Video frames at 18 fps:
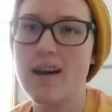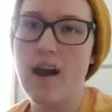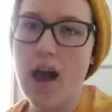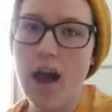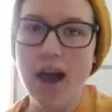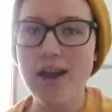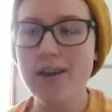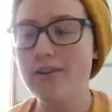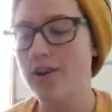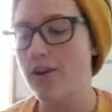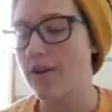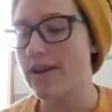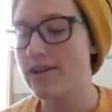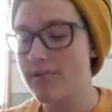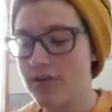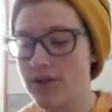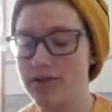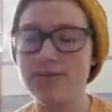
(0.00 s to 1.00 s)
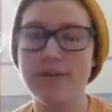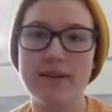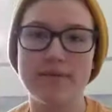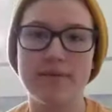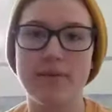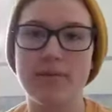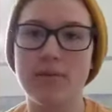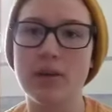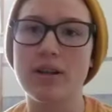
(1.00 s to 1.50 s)
I don't know, it just makes
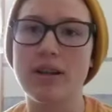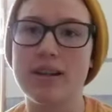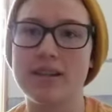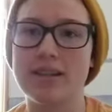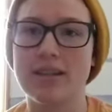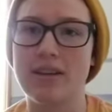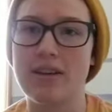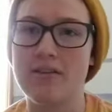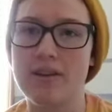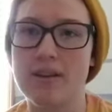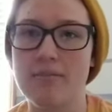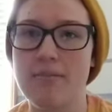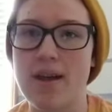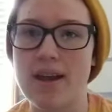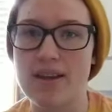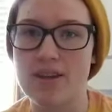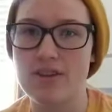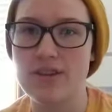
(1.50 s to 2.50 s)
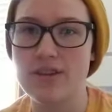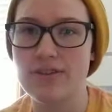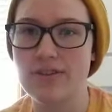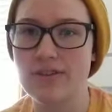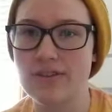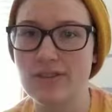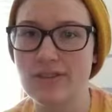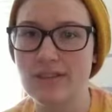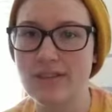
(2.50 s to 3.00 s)
me feel less alone in my
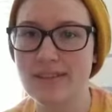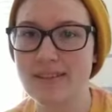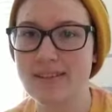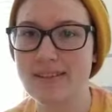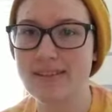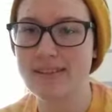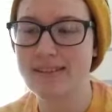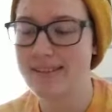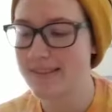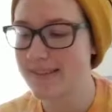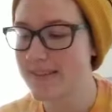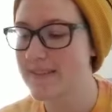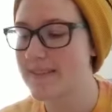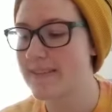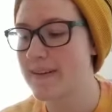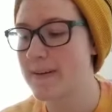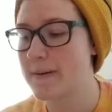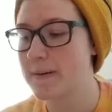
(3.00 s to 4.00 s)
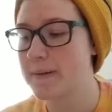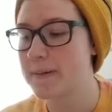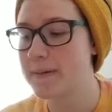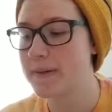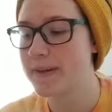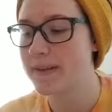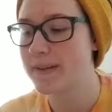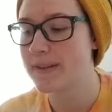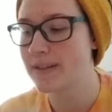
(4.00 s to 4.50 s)
issues.
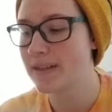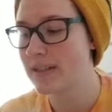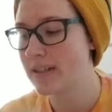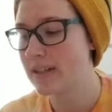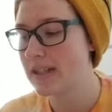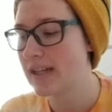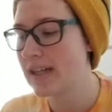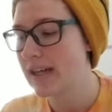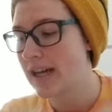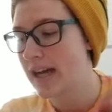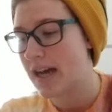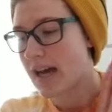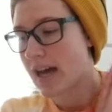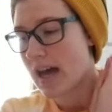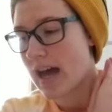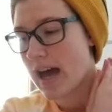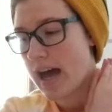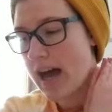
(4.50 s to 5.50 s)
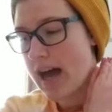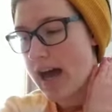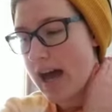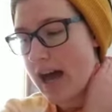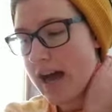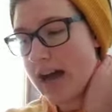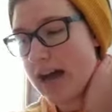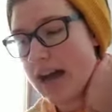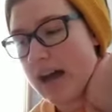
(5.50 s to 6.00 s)
So,
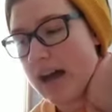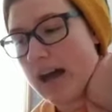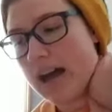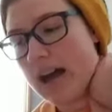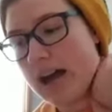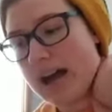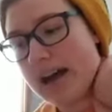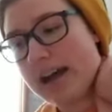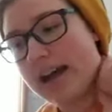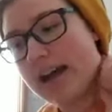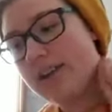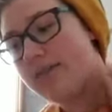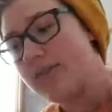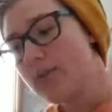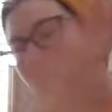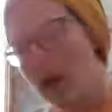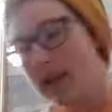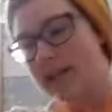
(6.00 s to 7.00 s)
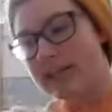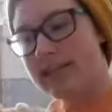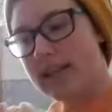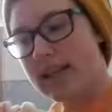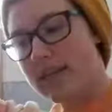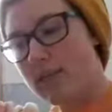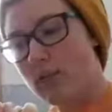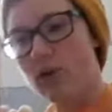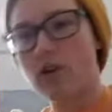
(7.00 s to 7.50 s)
if you want to
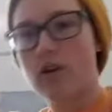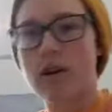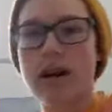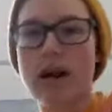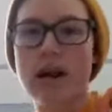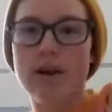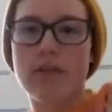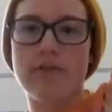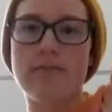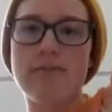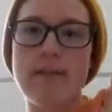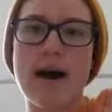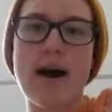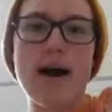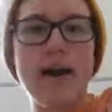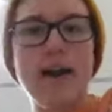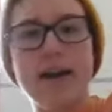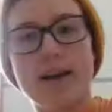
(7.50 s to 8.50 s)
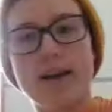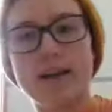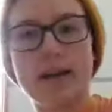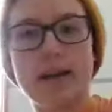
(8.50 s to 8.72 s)
see more of my